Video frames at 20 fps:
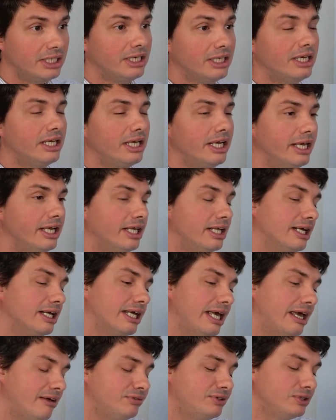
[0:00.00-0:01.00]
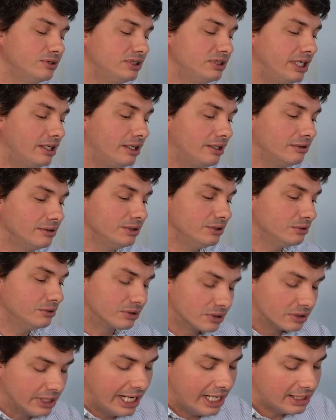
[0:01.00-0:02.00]
And I have to tell you
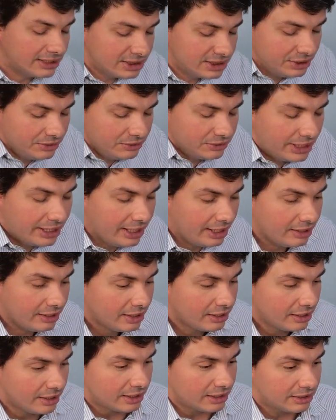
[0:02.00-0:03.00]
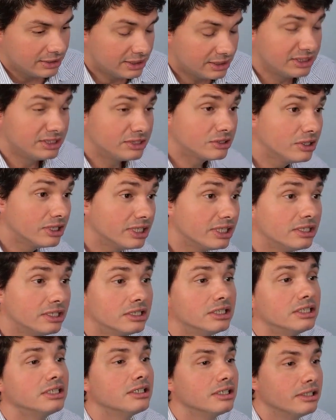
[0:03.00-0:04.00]
or ask you, hey, this is going to
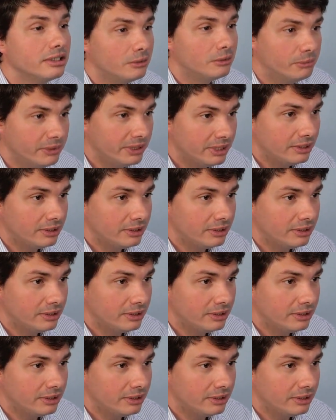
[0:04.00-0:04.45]
hurt a little bit.